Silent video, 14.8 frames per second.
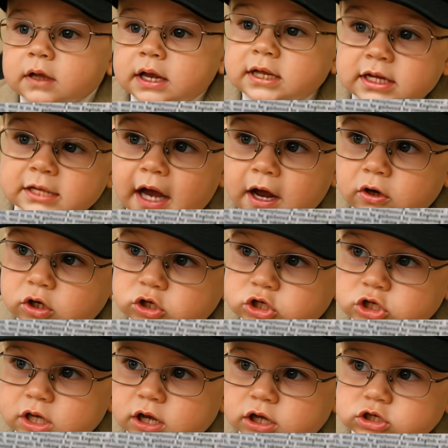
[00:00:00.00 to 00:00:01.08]
that tell the
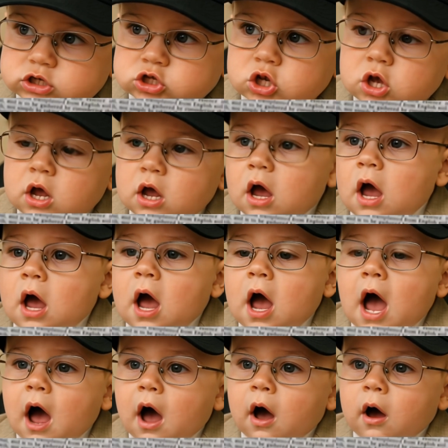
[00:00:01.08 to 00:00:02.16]
judge
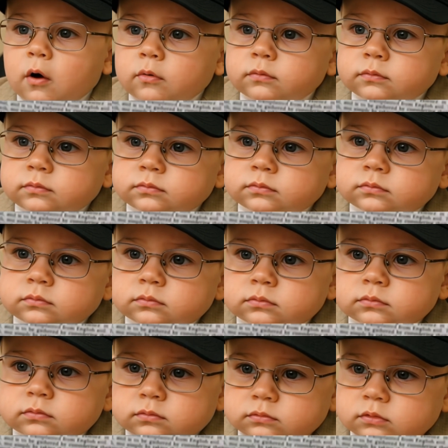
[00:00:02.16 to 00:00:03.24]
how,
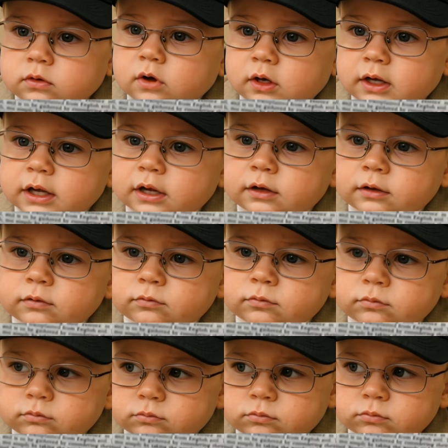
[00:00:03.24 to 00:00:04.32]
right here
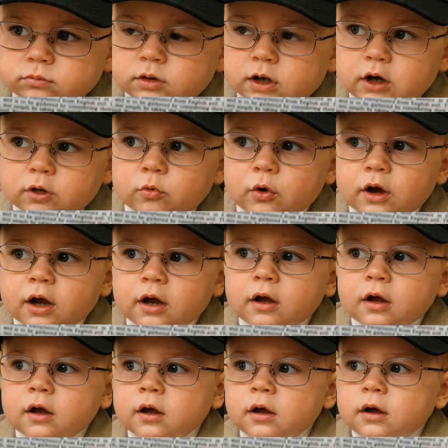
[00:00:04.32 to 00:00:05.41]
and over
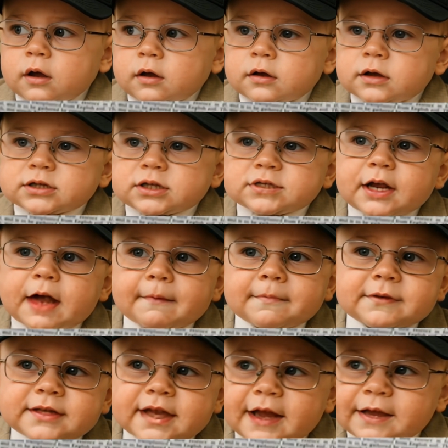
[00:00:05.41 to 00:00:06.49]
here, this
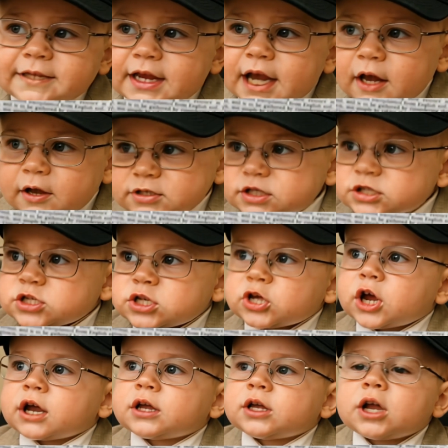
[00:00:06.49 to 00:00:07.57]
comes and tells the
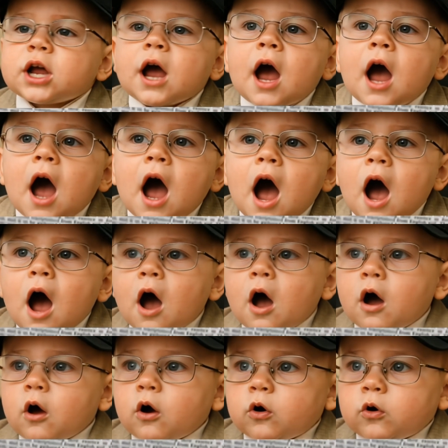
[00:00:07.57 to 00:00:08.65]
judge
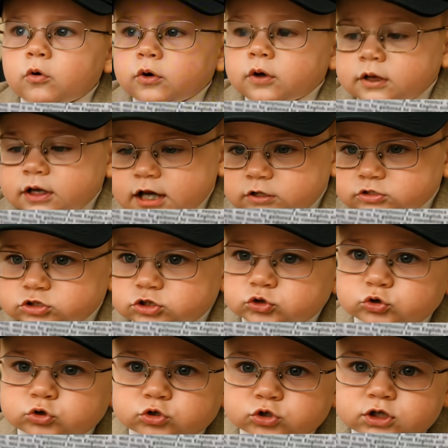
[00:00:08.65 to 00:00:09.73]
how the
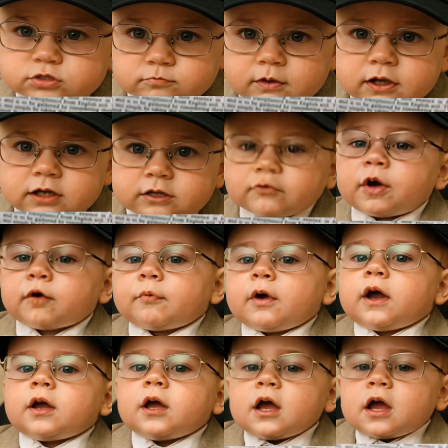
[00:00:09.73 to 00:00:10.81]
Constitution is to be
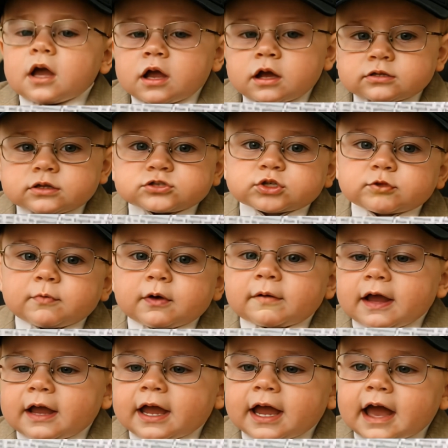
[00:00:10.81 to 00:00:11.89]
interpreted. This is from
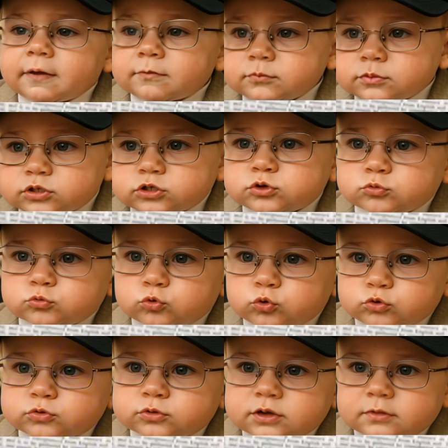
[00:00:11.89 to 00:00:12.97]
the Am
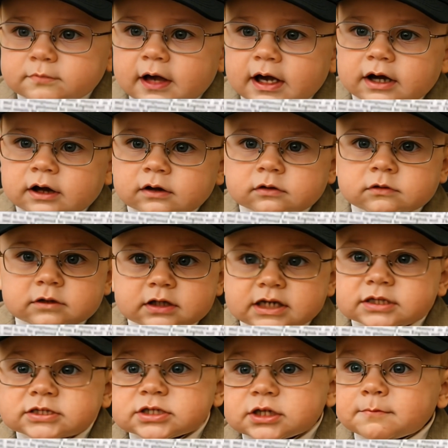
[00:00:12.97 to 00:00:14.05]
Jurisprudence volumes, and
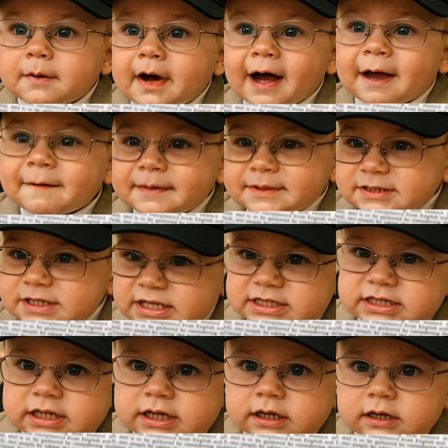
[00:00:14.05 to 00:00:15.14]
this is volume
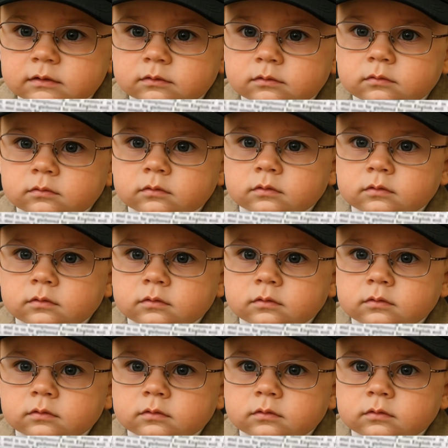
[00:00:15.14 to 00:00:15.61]
16.